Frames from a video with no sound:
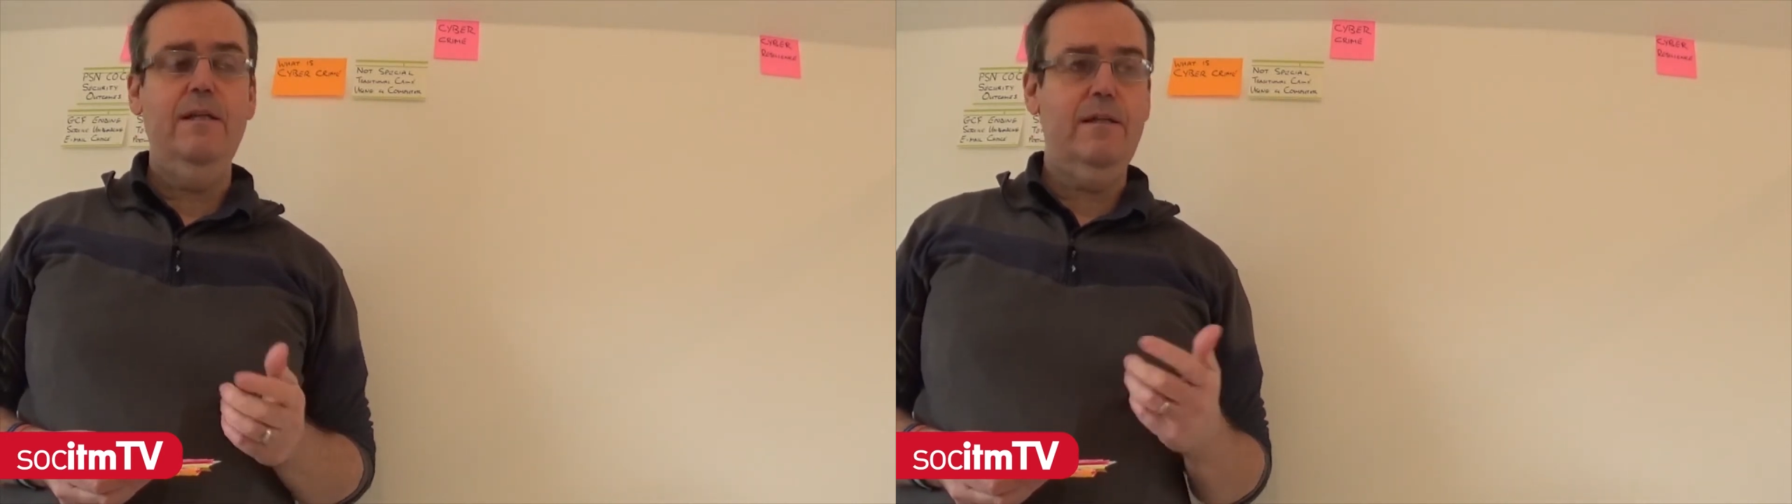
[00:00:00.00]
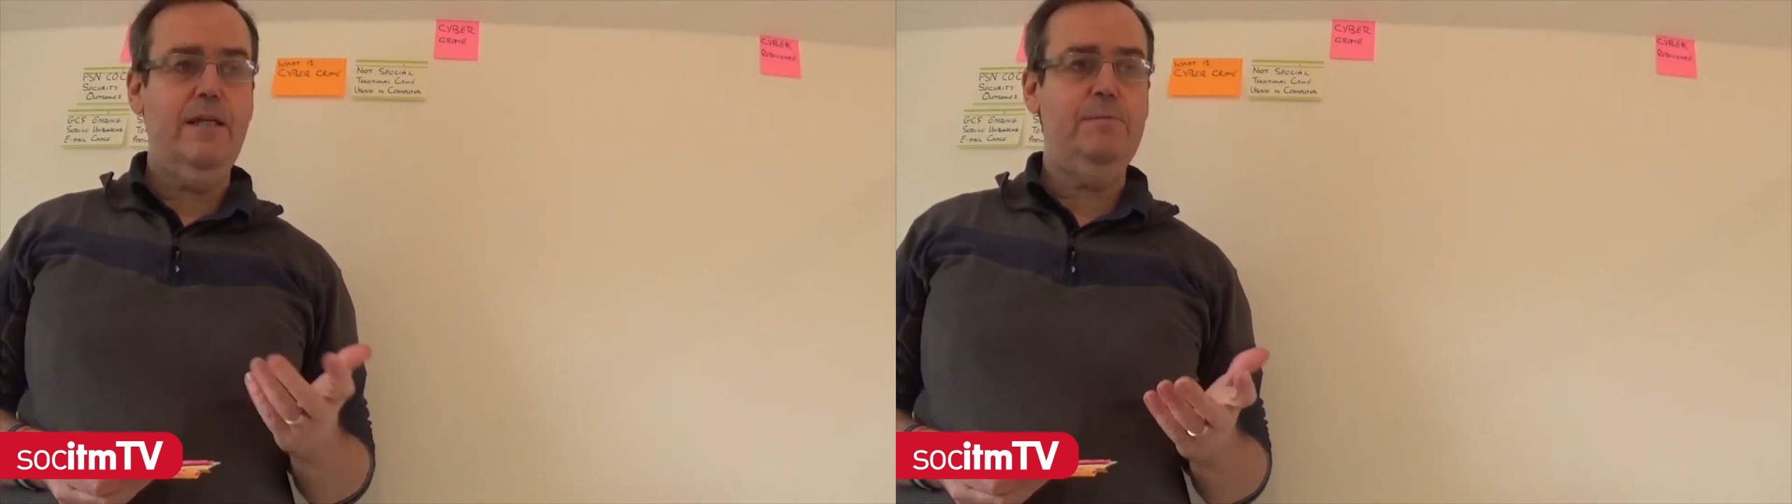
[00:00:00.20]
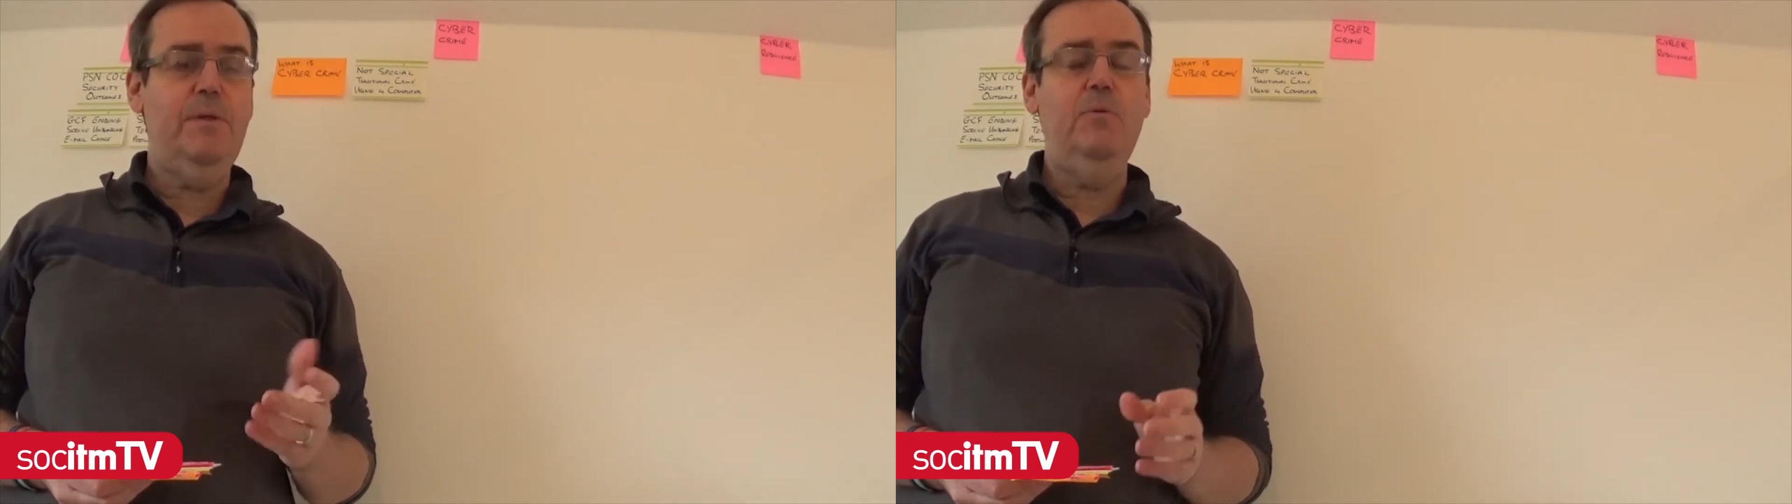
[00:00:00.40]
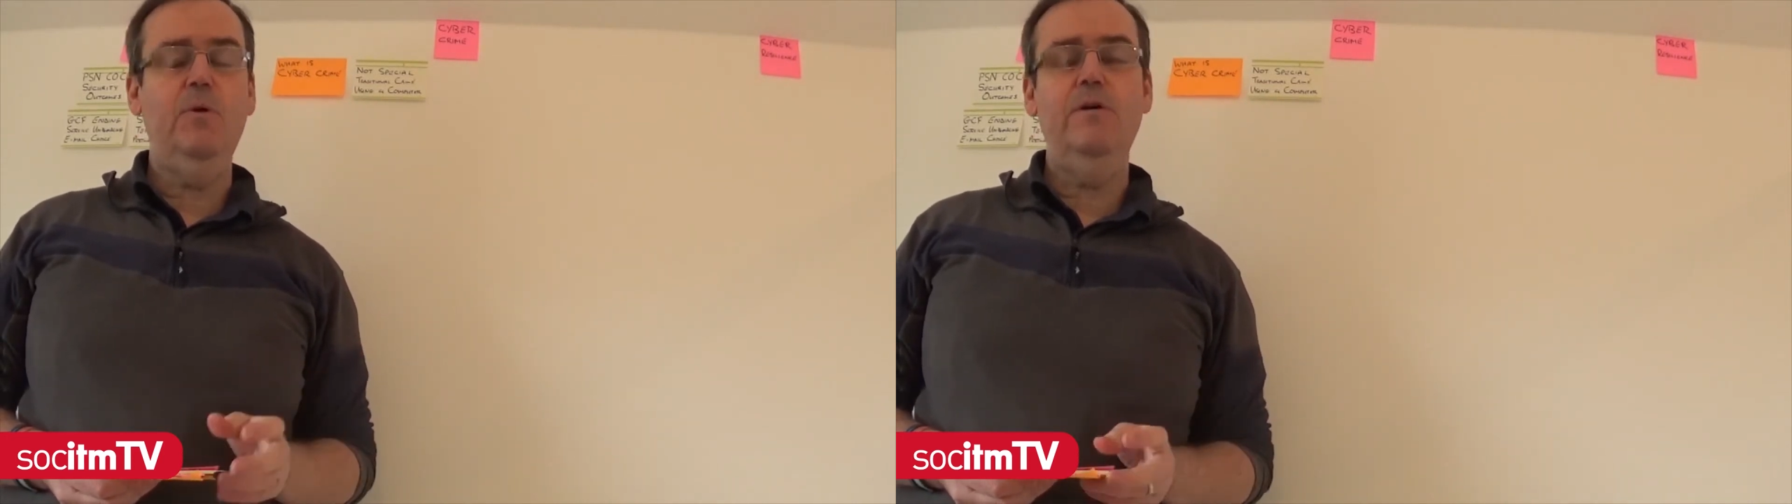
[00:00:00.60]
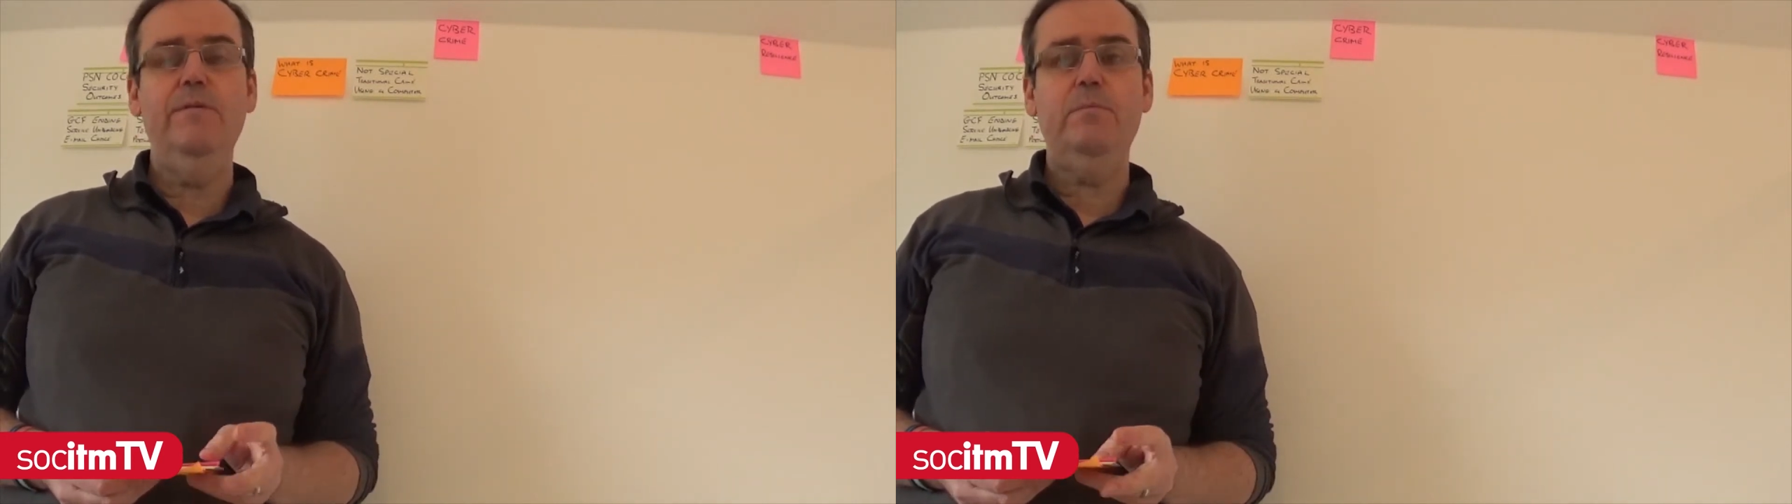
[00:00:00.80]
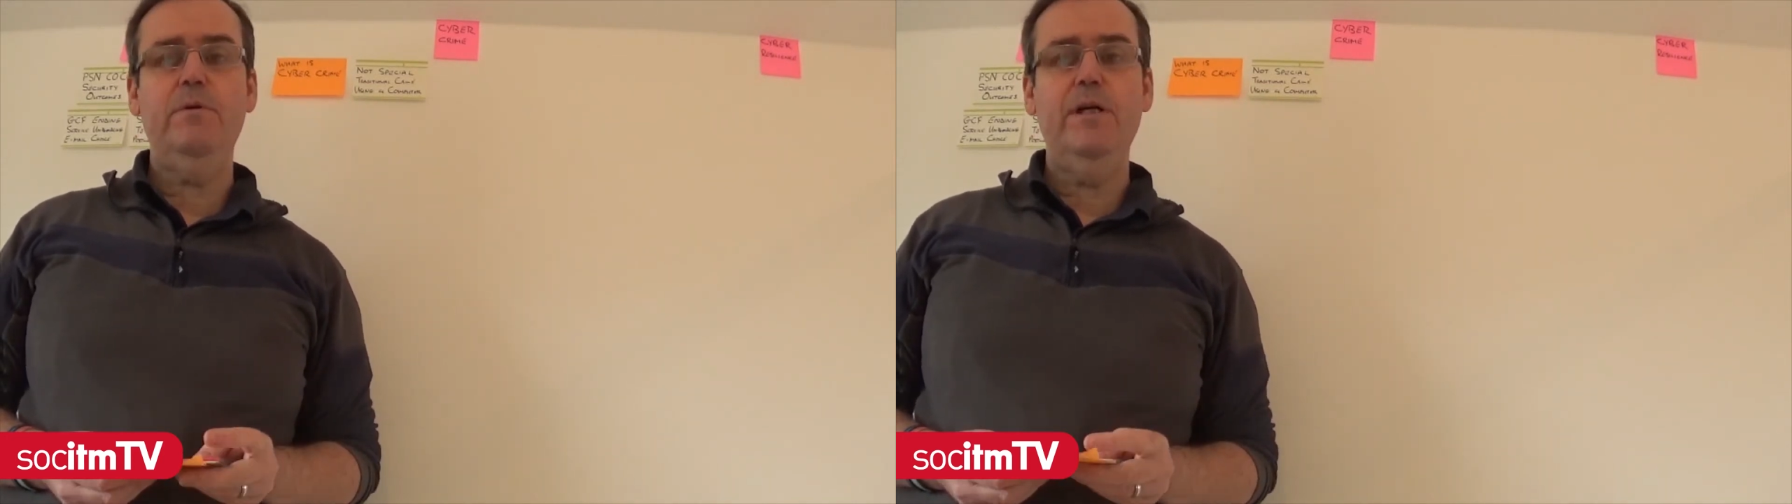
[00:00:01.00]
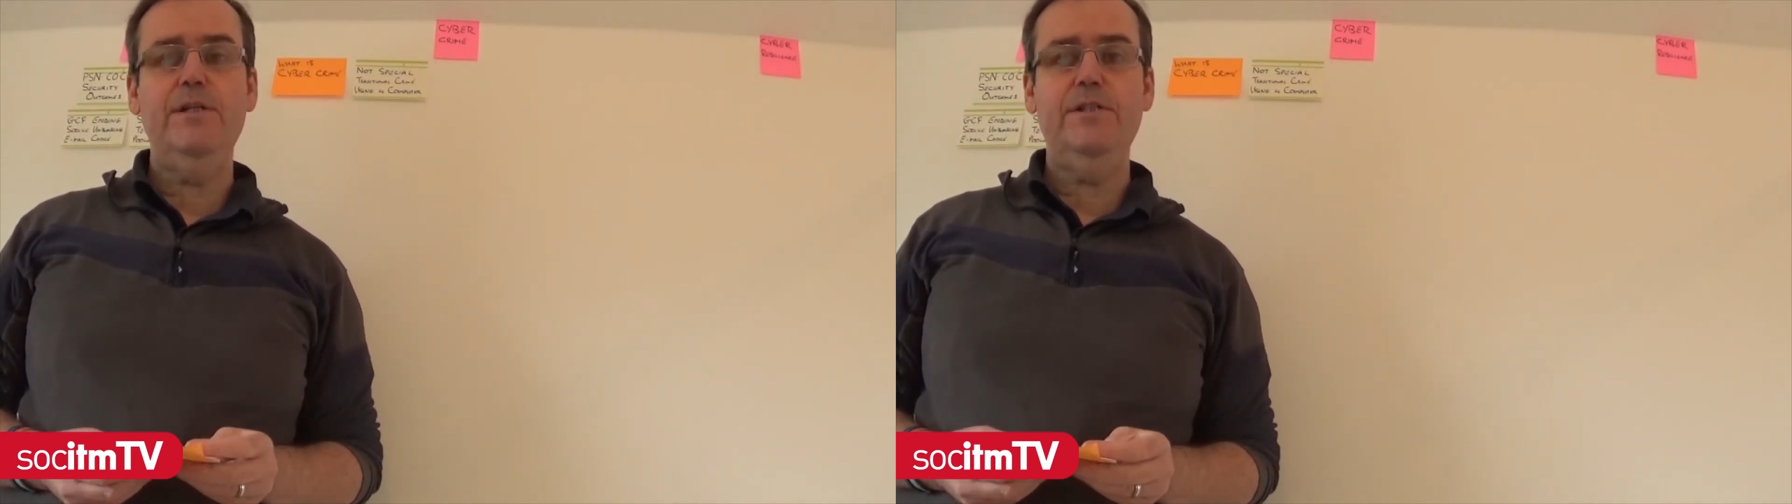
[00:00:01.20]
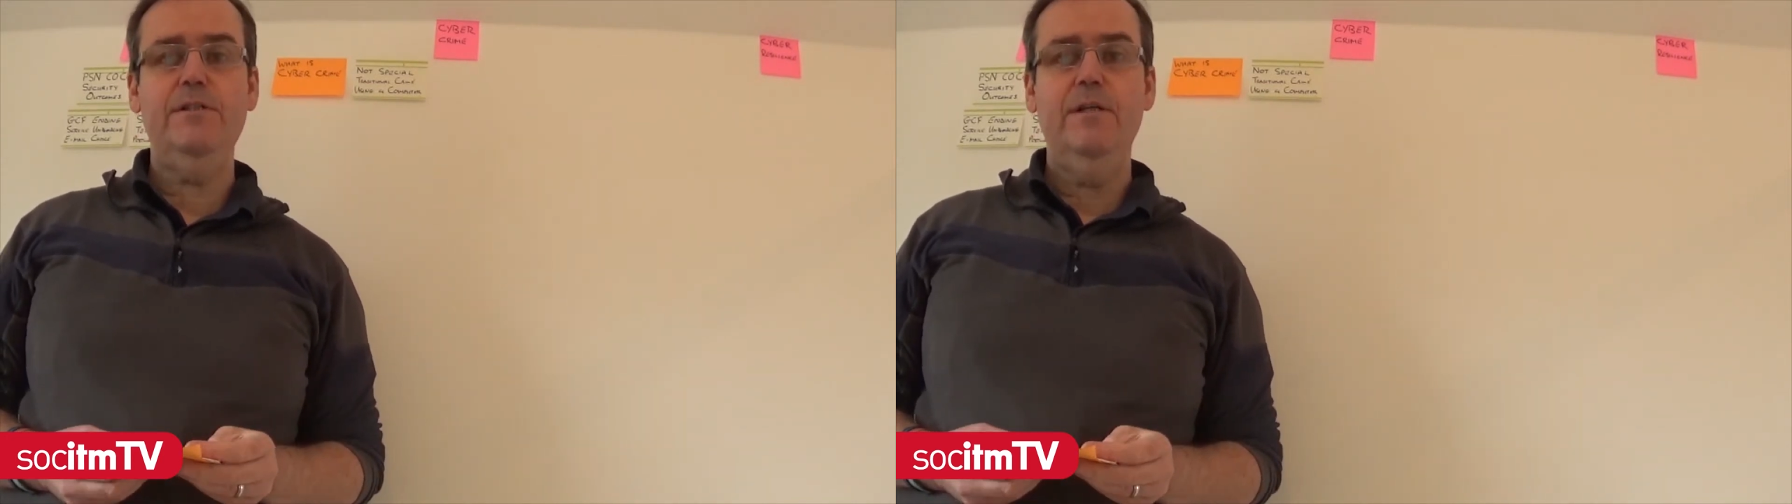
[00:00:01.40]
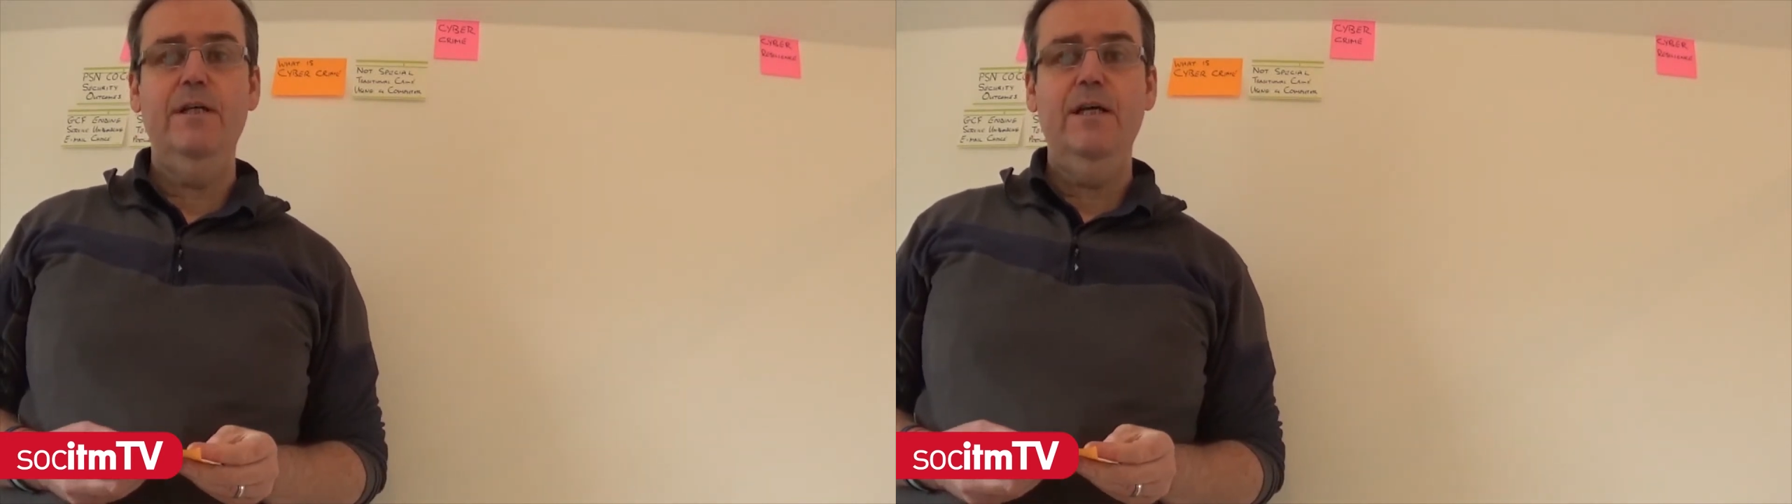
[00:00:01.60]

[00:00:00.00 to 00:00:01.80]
That's been all over the press.